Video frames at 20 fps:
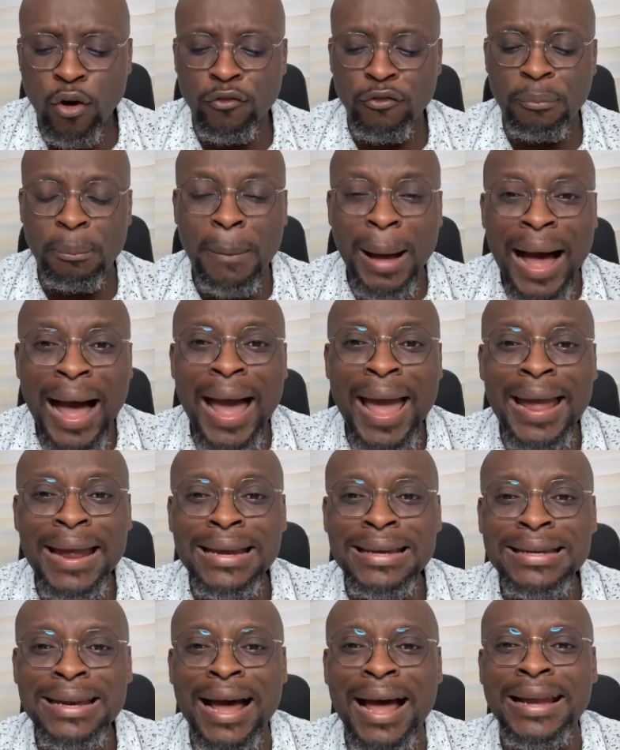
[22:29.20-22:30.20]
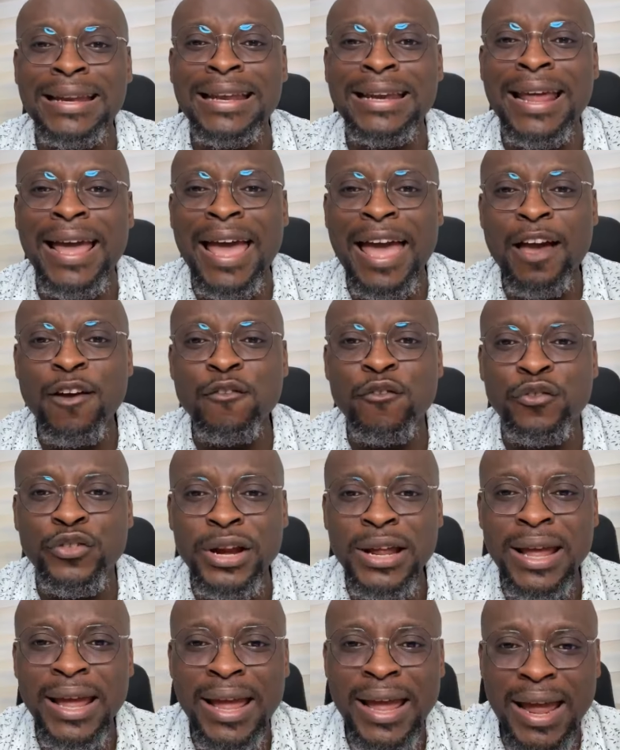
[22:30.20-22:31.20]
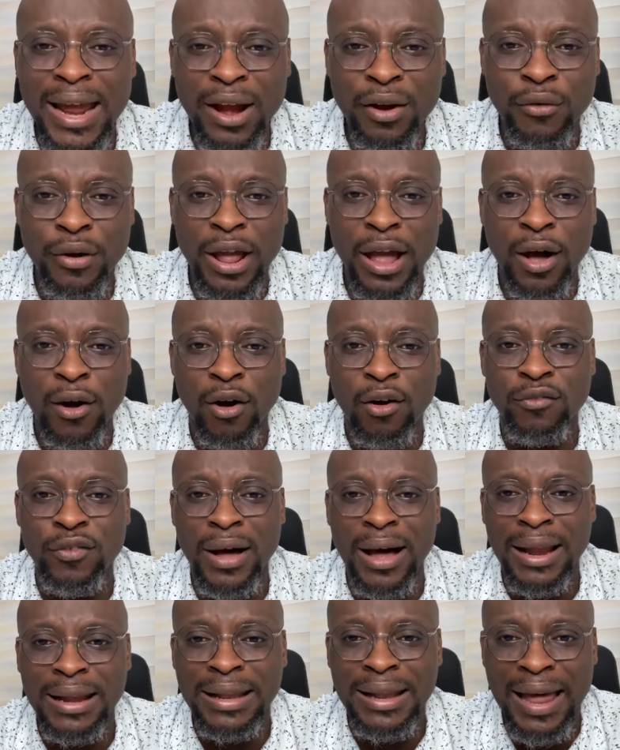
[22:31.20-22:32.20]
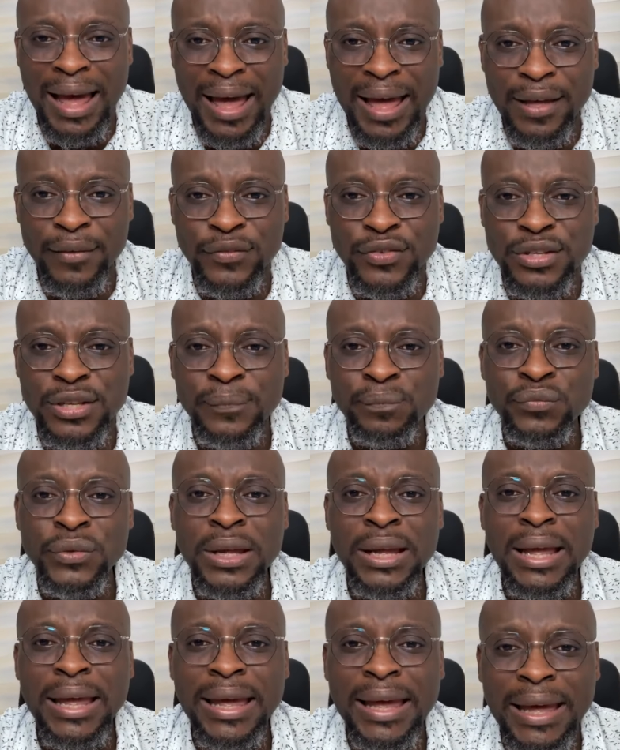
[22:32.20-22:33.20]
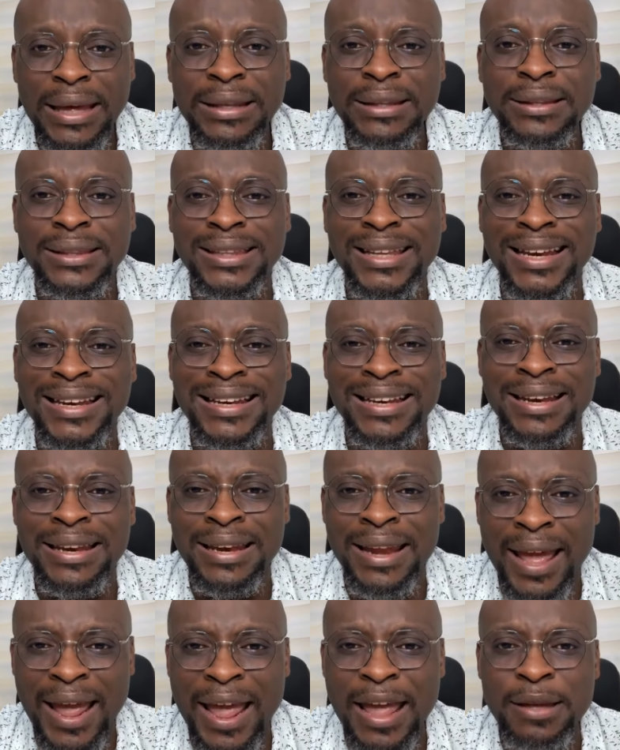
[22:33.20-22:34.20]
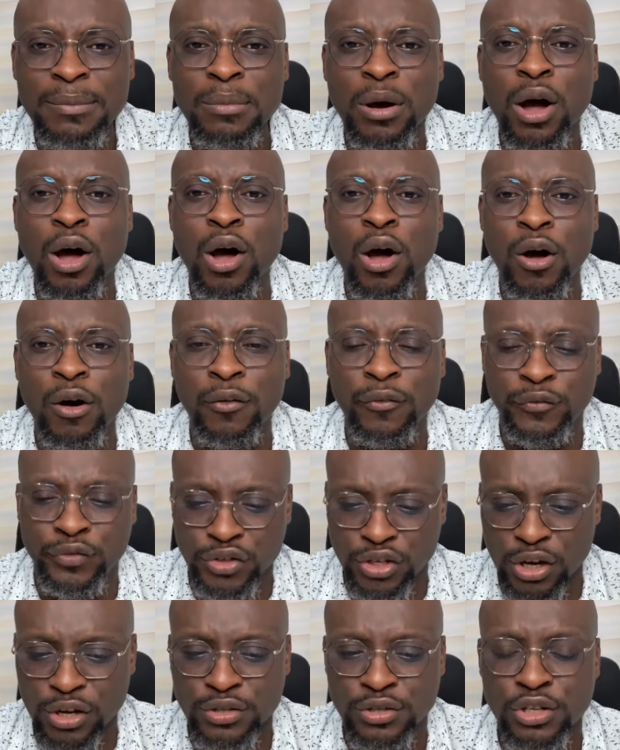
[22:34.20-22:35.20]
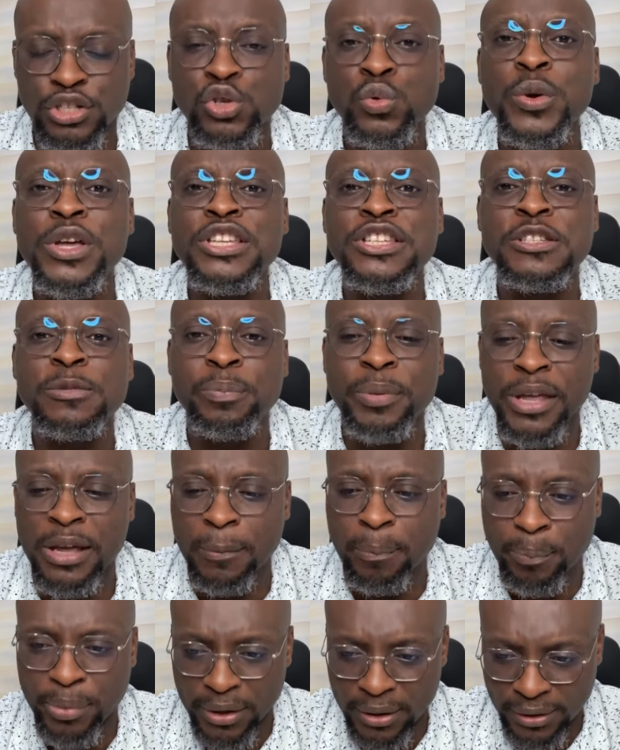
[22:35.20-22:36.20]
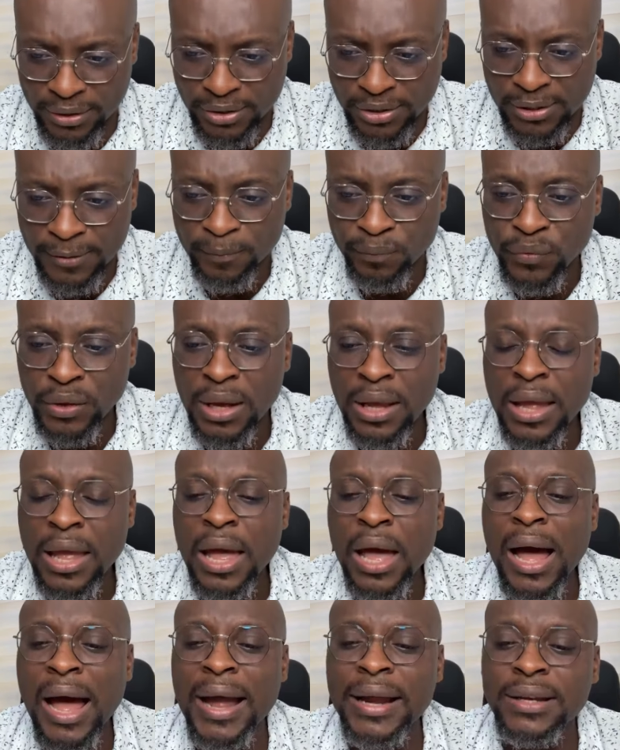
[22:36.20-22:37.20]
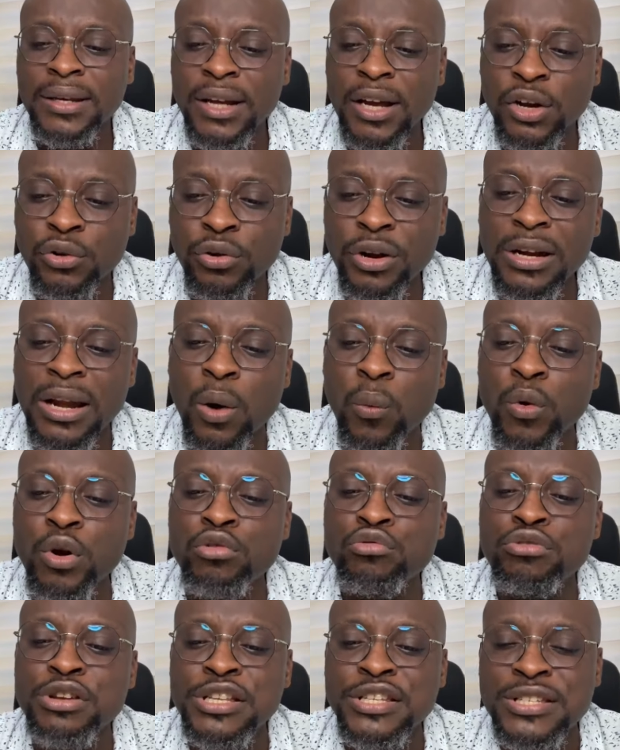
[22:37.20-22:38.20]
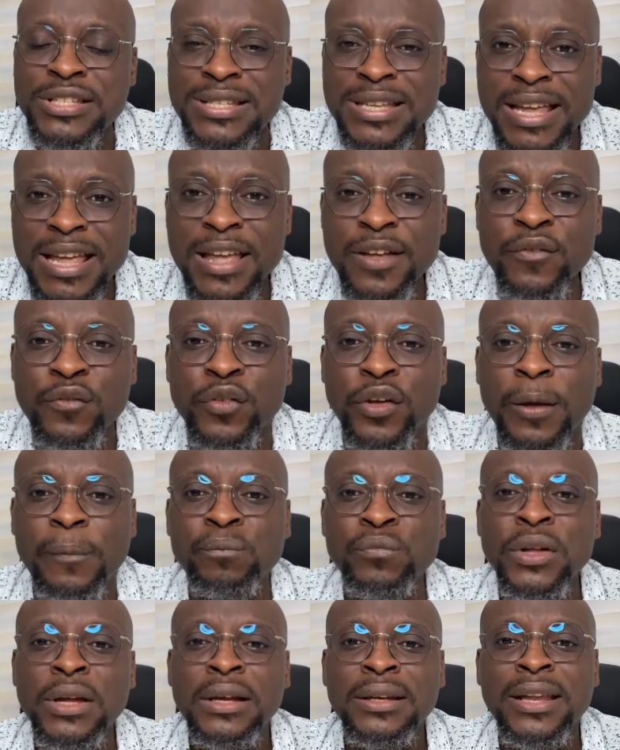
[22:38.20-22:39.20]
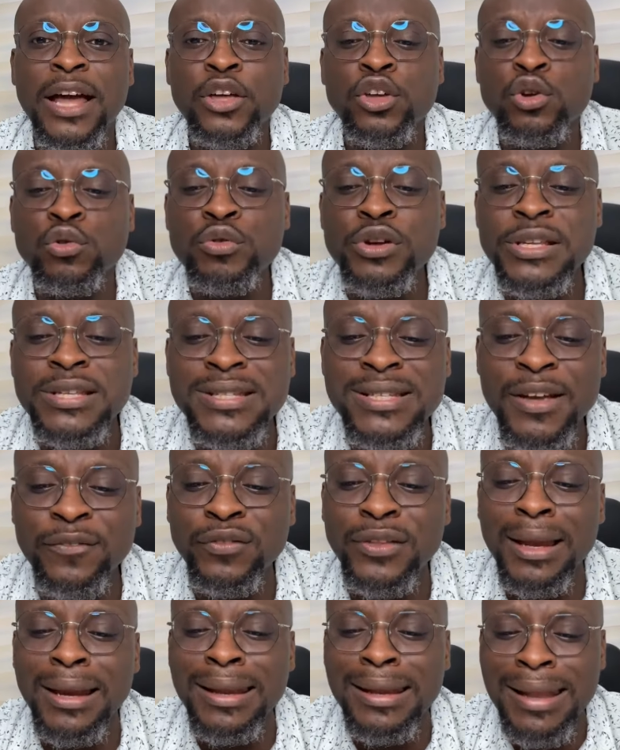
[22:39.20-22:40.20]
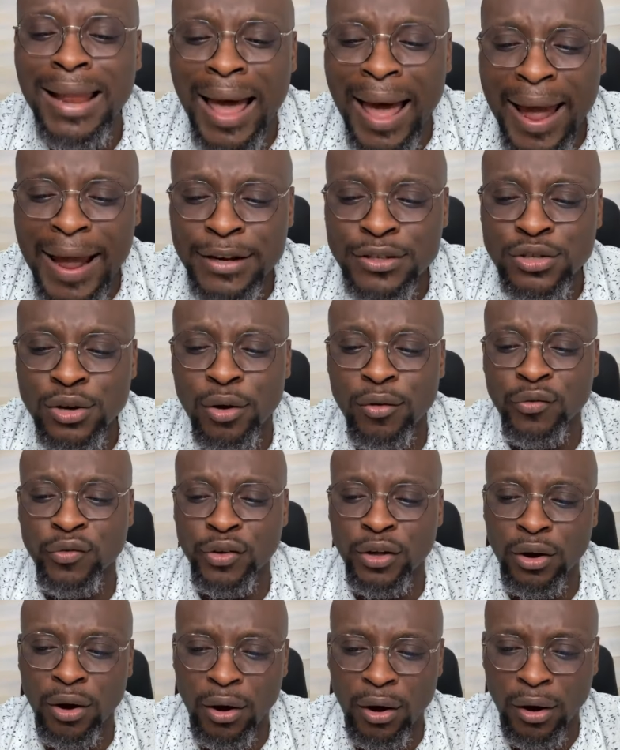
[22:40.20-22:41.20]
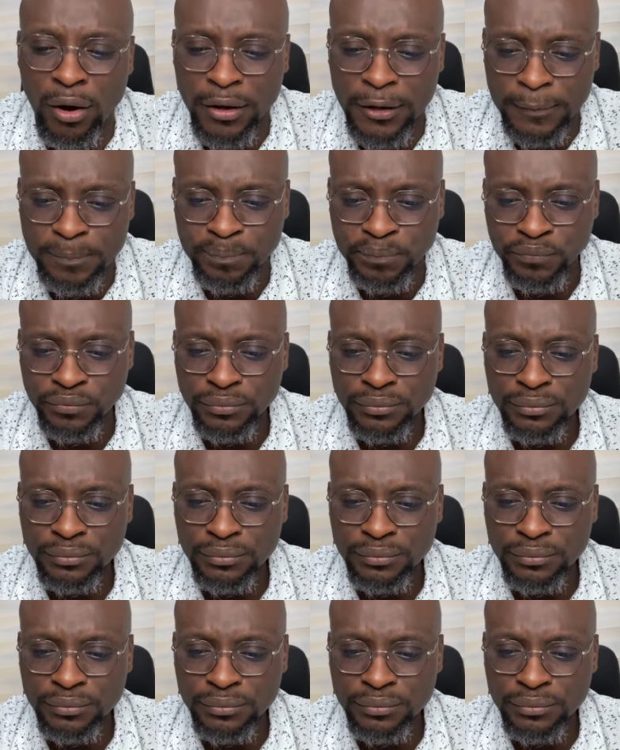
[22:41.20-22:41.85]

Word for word: of mind and in every area of our lives. In the name of Jesus, we speak peace. I decree that we receive, that you receive the light of God